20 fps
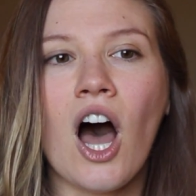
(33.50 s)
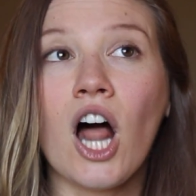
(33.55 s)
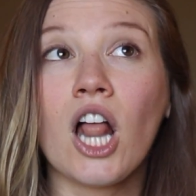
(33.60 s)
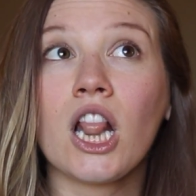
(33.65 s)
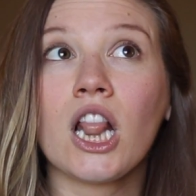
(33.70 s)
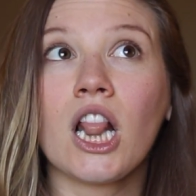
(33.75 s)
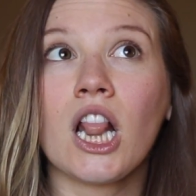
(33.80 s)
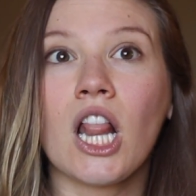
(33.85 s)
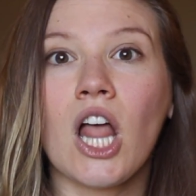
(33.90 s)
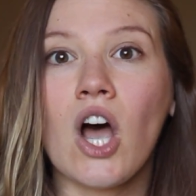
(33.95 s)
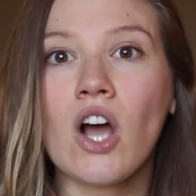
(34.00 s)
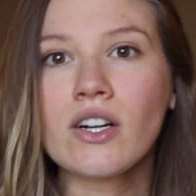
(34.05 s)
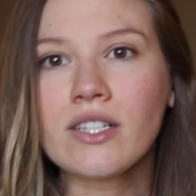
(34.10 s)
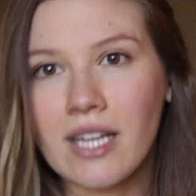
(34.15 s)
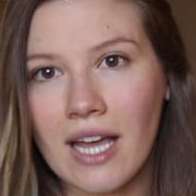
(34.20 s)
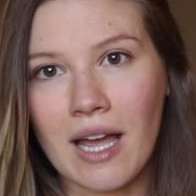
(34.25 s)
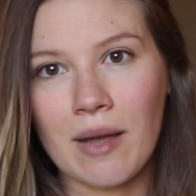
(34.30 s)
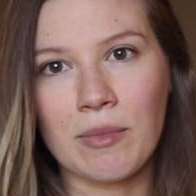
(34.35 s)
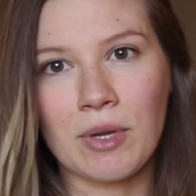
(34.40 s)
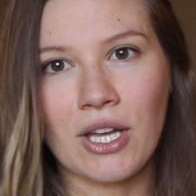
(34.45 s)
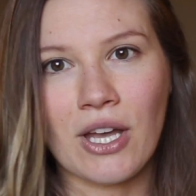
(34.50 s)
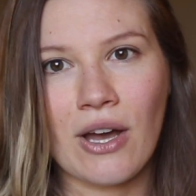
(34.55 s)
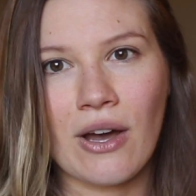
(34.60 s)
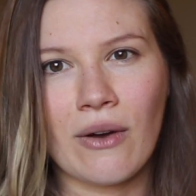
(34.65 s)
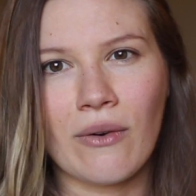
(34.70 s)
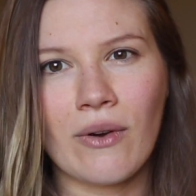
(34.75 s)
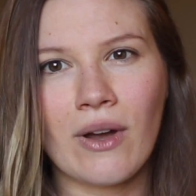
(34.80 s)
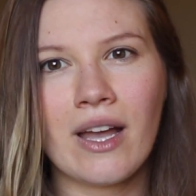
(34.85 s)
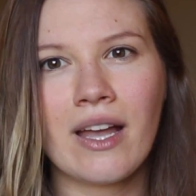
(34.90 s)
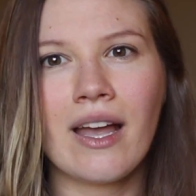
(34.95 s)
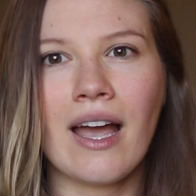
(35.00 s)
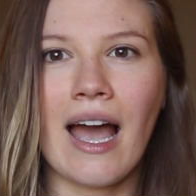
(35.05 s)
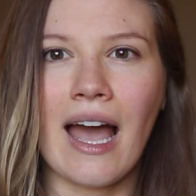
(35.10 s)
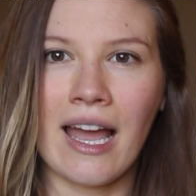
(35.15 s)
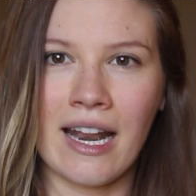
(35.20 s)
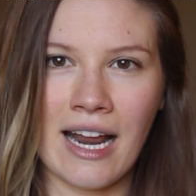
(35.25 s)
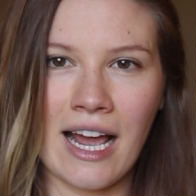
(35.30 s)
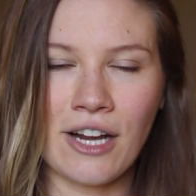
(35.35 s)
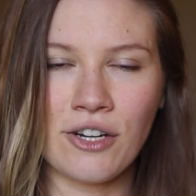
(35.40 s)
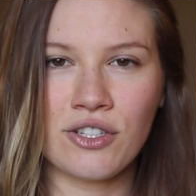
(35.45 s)
a long time ago
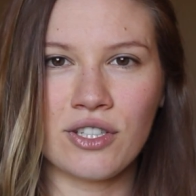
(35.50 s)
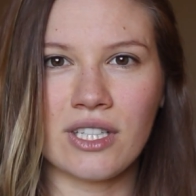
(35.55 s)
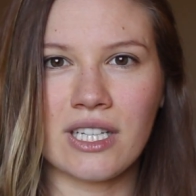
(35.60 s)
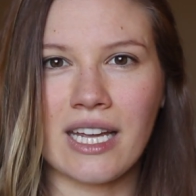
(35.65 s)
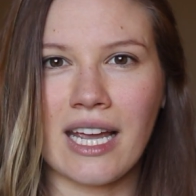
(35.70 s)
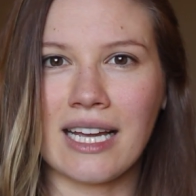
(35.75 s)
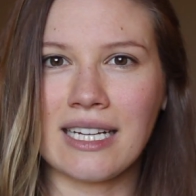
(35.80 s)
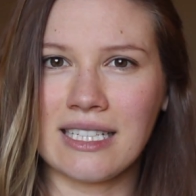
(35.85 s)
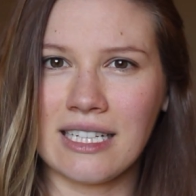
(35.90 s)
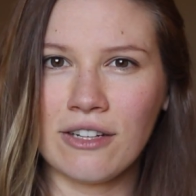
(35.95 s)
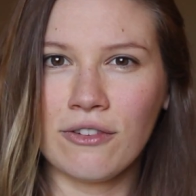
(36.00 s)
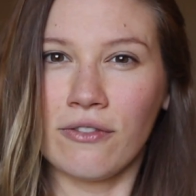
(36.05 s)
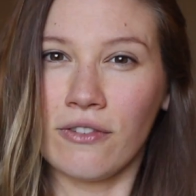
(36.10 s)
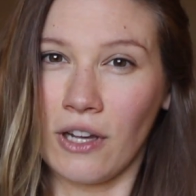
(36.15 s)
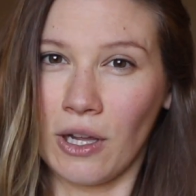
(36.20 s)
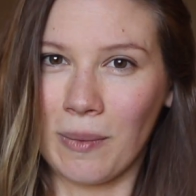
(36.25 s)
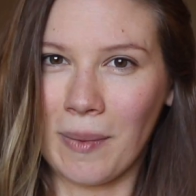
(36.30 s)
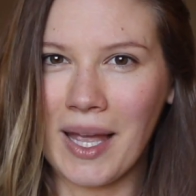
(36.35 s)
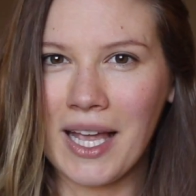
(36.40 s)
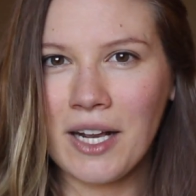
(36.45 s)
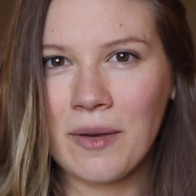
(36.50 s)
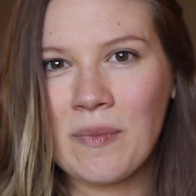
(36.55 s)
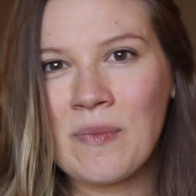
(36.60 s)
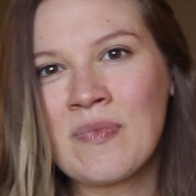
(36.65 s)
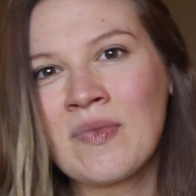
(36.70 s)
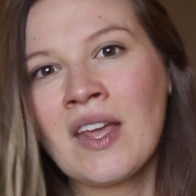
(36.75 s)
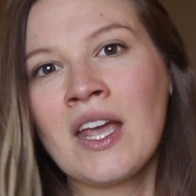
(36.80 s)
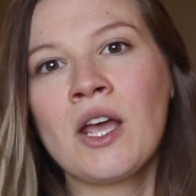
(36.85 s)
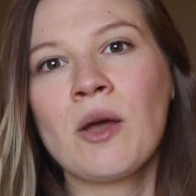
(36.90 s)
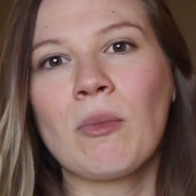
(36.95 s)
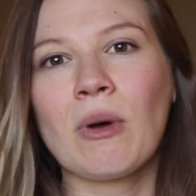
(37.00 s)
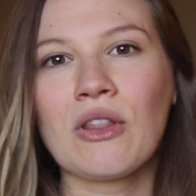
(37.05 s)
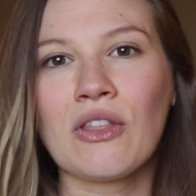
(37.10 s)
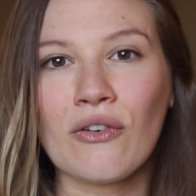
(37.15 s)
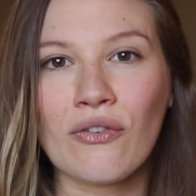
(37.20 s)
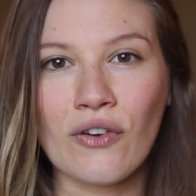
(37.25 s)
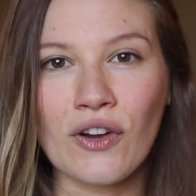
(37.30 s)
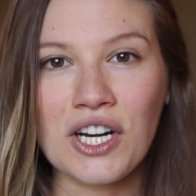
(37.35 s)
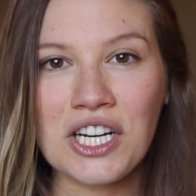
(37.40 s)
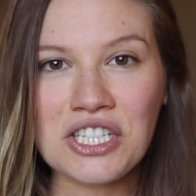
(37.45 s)
and actually I did film it but
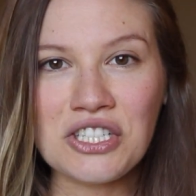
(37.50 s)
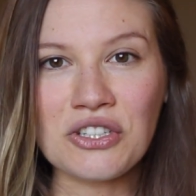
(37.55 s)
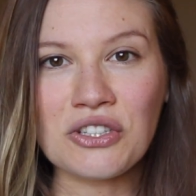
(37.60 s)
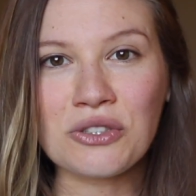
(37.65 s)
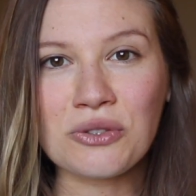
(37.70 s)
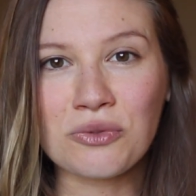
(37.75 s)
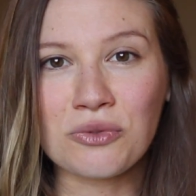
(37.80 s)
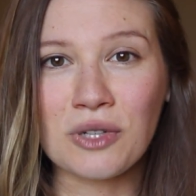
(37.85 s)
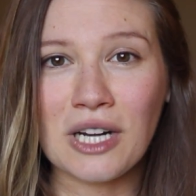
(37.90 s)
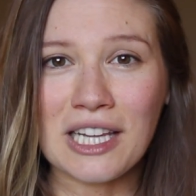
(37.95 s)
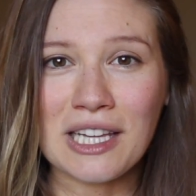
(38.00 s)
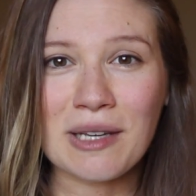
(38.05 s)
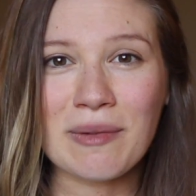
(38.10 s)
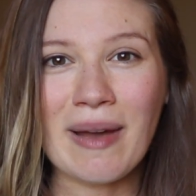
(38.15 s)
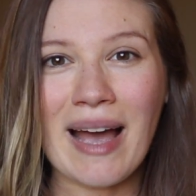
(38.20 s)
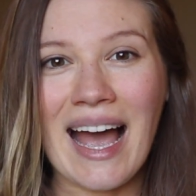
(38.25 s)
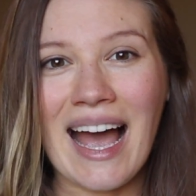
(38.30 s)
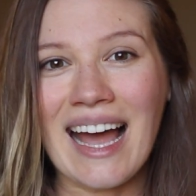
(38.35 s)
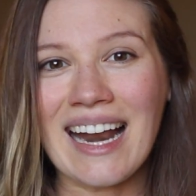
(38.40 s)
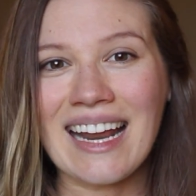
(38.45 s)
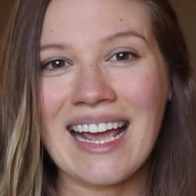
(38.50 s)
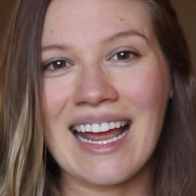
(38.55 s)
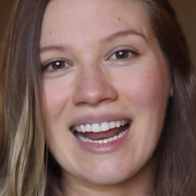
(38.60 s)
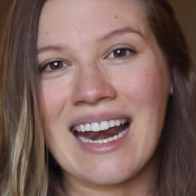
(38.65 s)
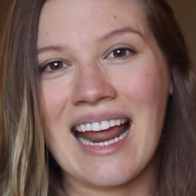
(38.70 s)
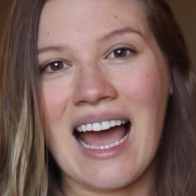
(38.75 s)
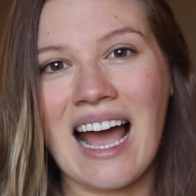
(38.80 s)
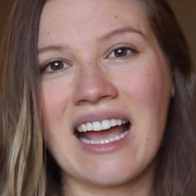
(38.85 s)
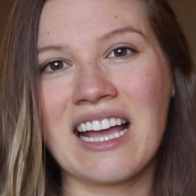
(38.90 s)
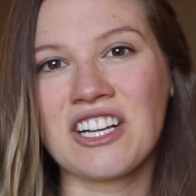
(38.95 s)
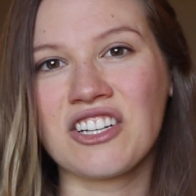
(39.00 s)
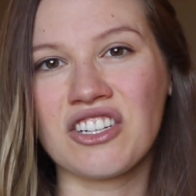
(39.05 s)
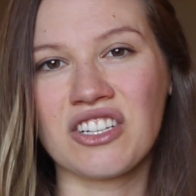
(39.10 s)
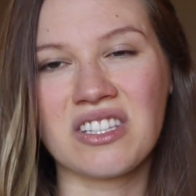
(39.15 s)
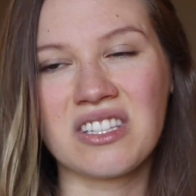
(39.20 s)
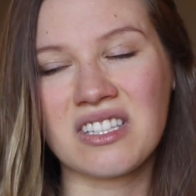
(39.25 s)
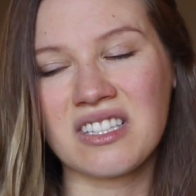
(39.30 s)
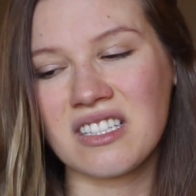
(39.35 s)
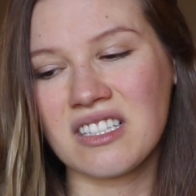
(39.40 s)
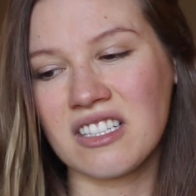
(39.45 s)
the footage looked really bad and I
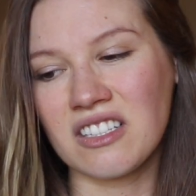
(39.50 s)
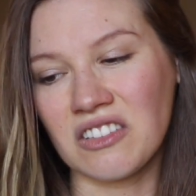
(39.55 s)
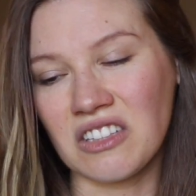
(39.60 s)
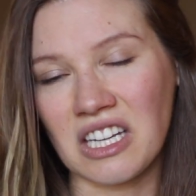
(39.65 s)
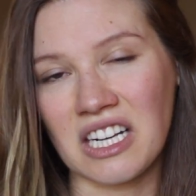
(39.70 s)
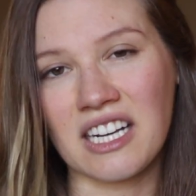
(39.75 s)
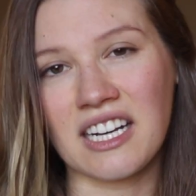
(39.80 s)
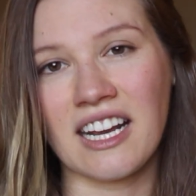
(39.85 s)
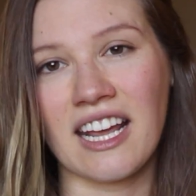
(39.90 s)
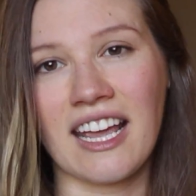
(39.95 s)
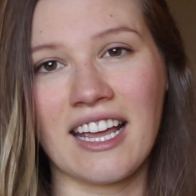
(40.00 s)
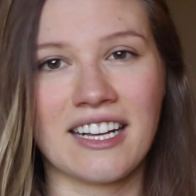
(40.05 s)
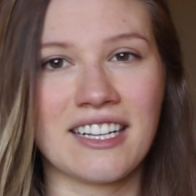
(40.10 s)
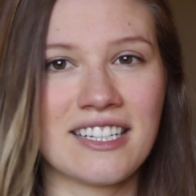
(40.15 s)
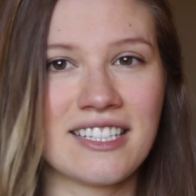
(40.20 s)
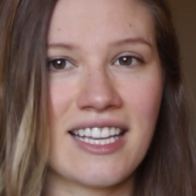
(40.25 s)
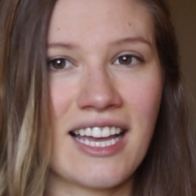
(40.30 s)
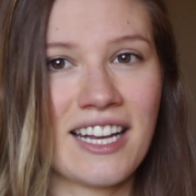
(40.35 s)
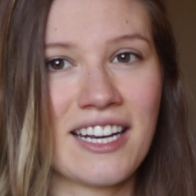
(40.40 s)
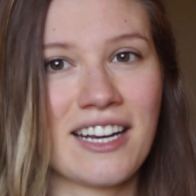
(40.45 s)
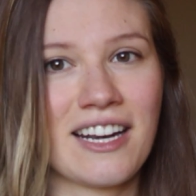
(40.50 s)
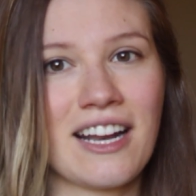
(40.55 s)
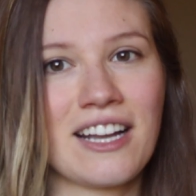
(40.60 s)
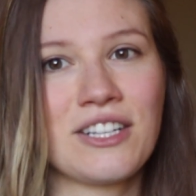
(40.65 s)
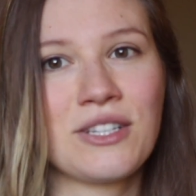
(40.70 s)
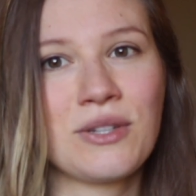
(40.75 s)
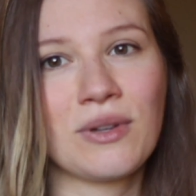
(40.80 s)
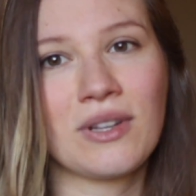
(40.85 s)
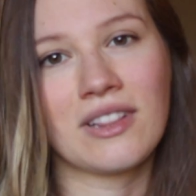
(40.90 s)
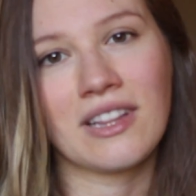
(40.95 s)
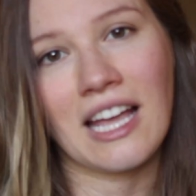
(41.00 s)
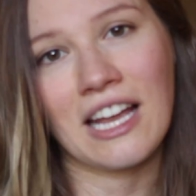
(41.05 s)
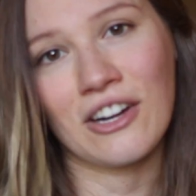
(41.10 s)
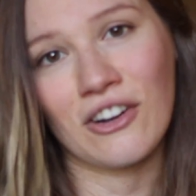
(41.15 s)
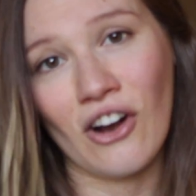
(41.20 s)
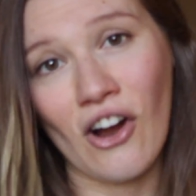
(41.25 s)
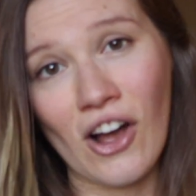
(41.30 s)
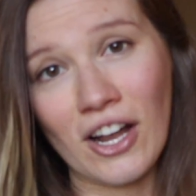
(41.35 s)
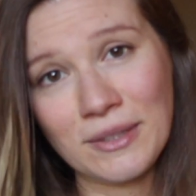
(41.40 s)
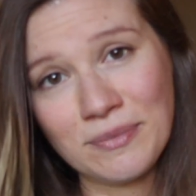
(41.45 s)
just deleted it and decided I'd do it
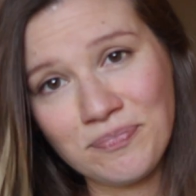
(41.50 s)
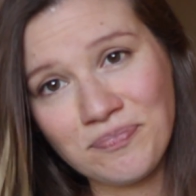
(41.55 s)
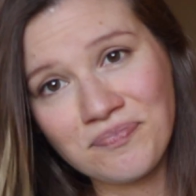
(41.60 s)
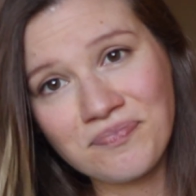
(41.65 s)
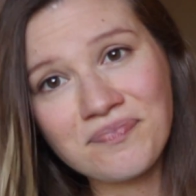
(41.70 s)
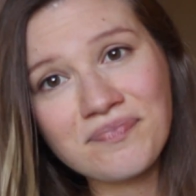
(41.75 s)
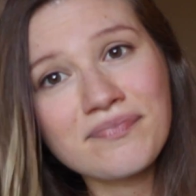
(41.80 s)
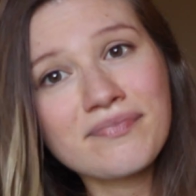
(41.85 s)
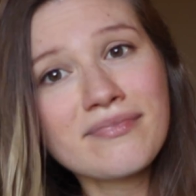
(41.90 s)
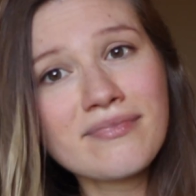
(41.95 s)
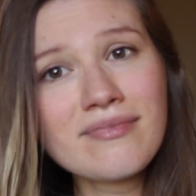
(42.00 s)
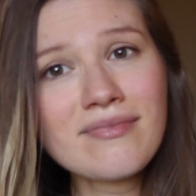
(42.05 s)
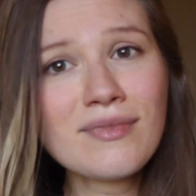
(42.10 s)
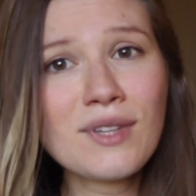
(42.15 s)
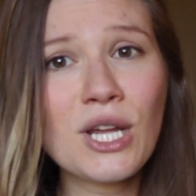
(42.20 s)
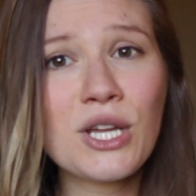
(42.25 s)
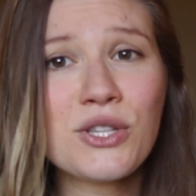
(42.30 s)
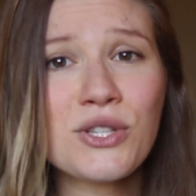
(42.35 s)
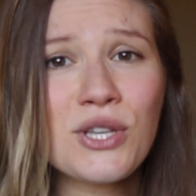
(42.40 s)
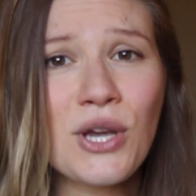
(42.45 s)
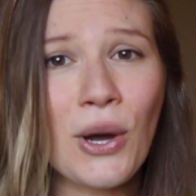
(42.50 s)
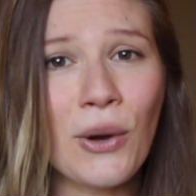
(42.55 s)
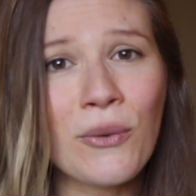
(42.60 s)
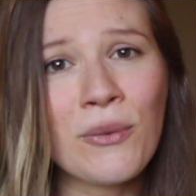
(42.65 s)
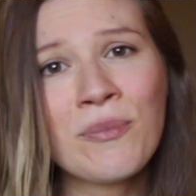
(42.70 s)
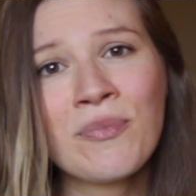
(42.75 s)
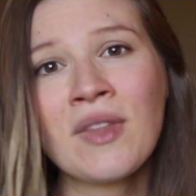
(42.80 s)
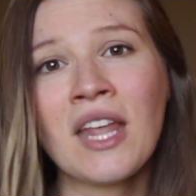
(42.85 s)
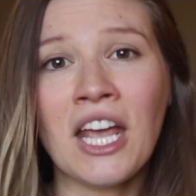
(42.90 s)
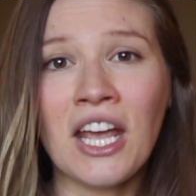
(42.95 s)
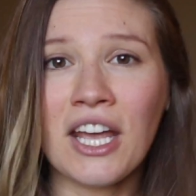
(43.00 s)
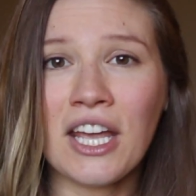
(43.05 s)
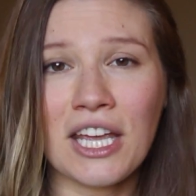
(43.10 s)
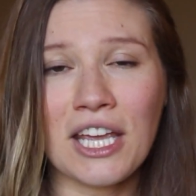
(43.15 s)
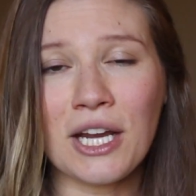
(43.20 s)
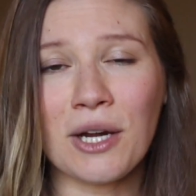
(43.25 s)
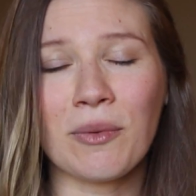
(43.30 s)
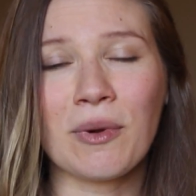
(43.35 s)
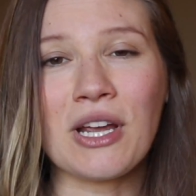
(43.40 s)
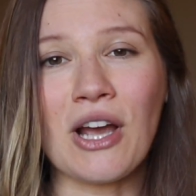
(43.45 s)
later on. So
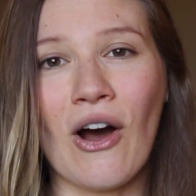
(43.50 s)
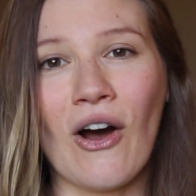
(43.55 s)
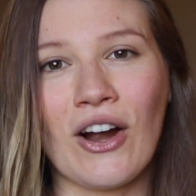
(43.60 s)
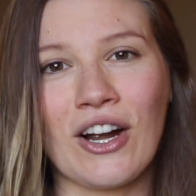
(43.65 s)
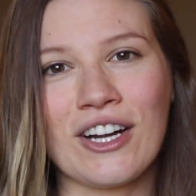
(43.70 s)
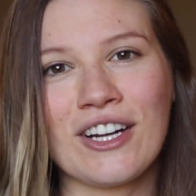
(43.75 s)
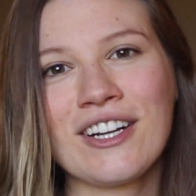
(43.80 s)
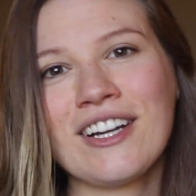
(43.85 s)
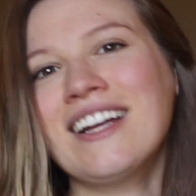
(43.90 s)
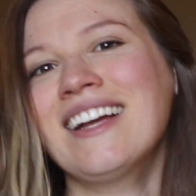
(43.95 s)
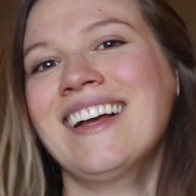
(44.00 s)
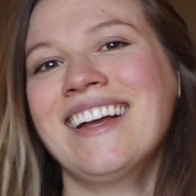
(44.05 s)
here we are